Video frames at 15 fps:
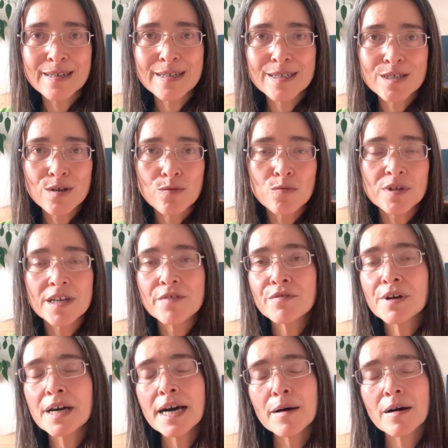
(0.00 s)
So
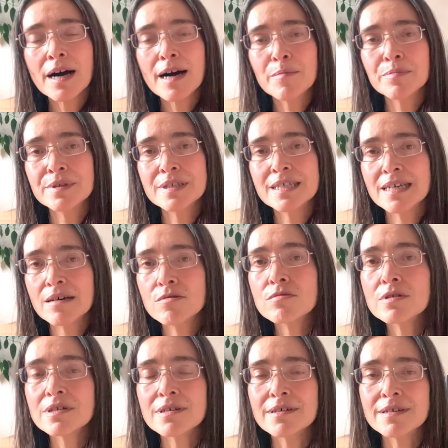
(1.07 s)
whatever happens
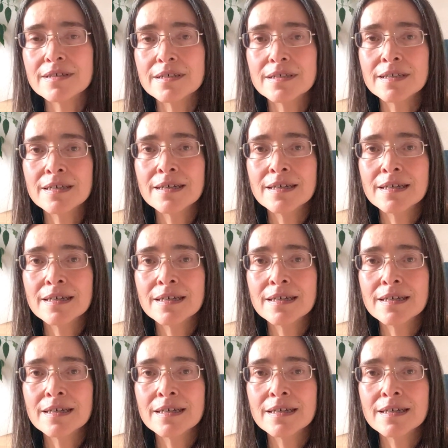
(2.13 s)
outside,